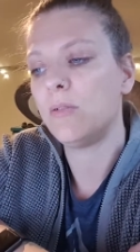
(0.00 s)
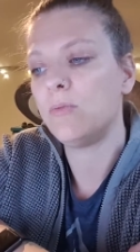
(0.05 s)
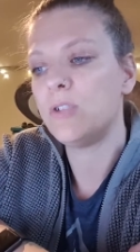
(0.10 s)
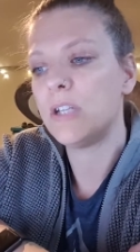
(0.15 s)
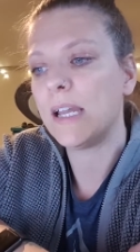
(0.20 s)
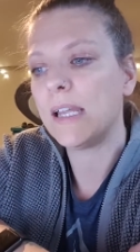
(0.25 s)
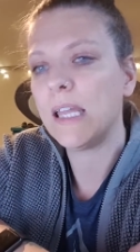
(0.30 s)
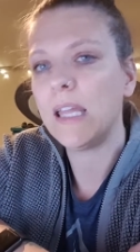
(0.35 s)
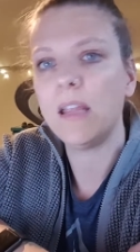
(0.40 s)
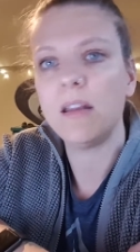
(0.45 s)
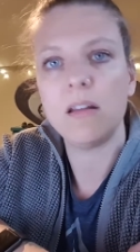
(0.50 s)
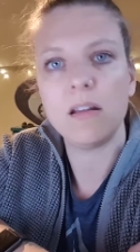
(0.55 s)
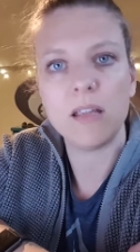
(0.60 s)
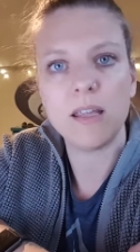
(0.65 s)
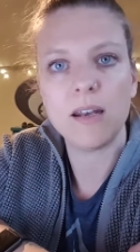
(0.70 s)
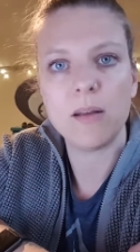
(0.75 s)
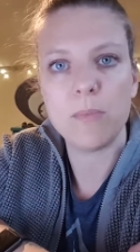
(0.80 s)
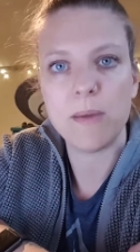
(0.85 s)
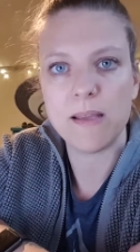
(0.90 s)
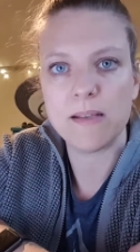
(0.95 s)
check in and
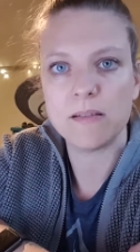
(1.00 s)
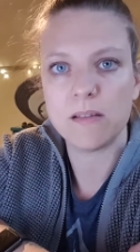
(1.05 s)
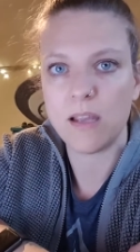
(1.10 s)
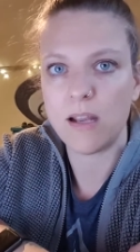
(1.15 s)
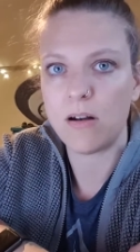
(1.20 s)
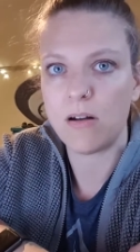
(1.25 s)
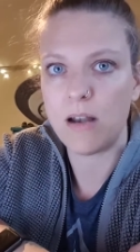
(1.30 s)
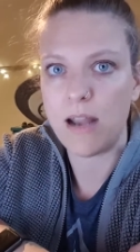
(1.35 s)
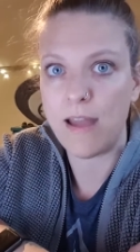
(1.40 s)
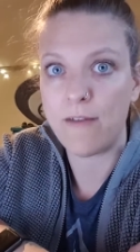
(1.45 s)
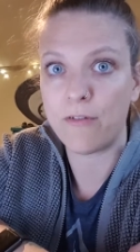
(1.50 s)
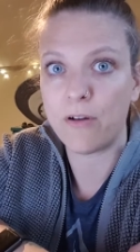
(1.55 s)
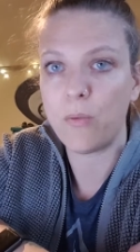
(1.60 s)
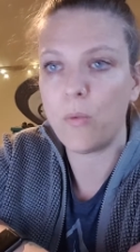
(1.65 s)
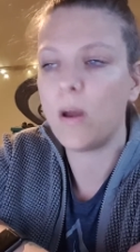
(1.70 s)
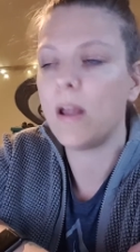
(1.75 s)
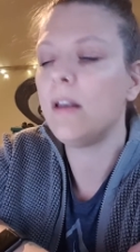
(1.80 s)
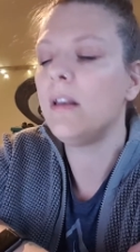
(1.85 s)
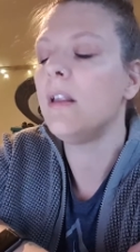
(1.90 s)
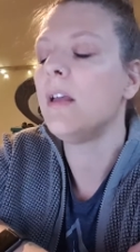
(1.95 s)
get a baseline on
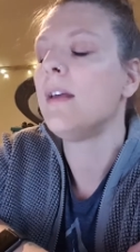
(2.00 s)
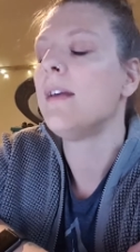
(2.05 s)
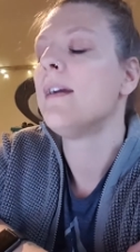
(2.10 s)
everyone.